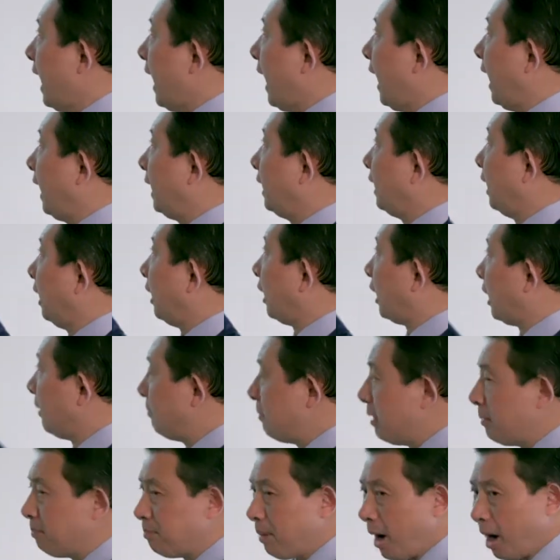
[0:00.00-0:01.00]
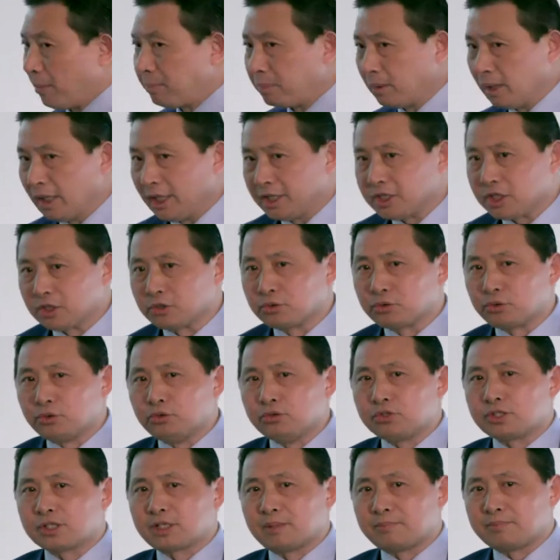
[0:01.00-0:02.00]
And urban population
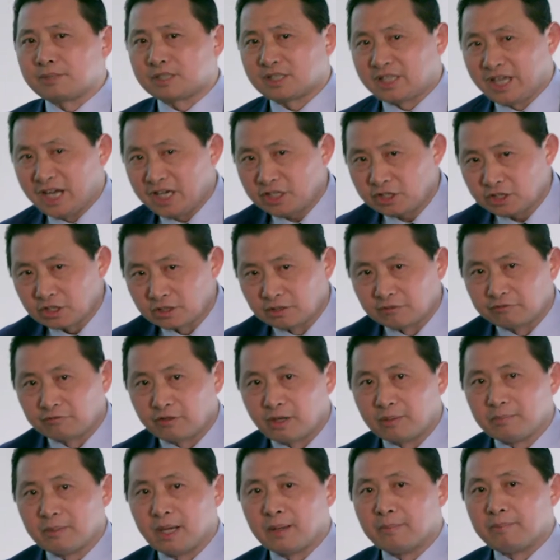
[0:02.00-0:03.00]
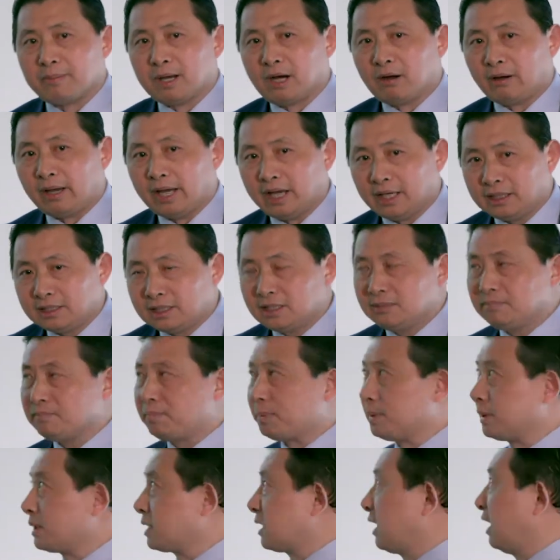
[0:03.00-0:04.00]
grew substantially from about 18%
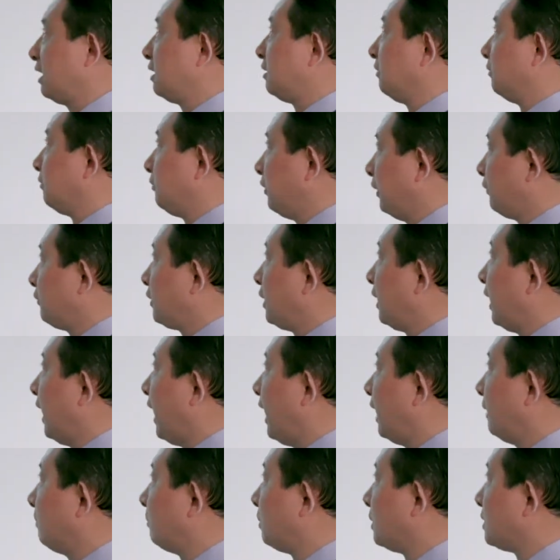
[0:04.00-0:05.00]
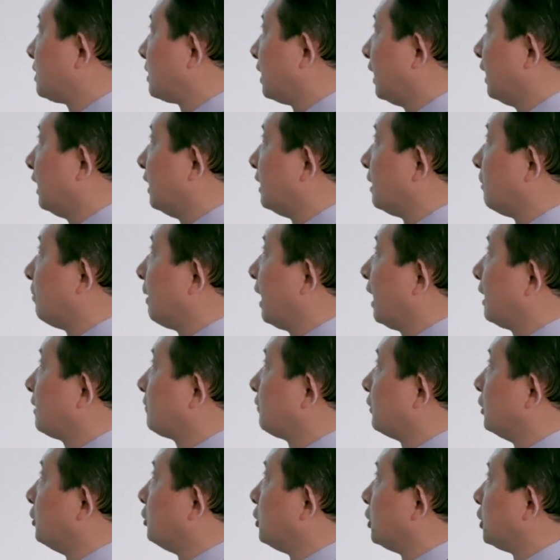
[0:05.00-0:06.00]
to 58% in the past
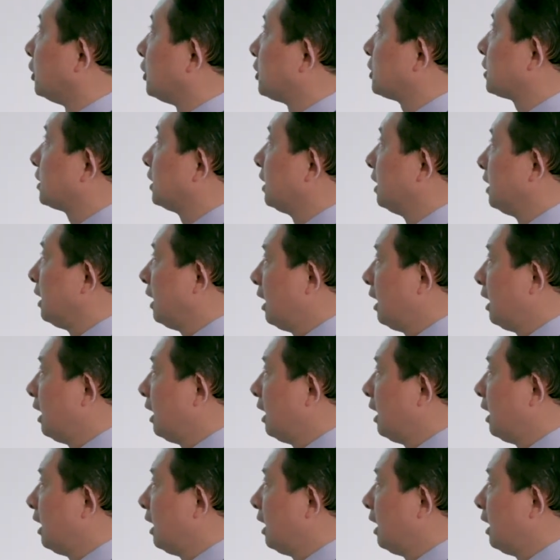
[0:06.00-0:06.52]
few years.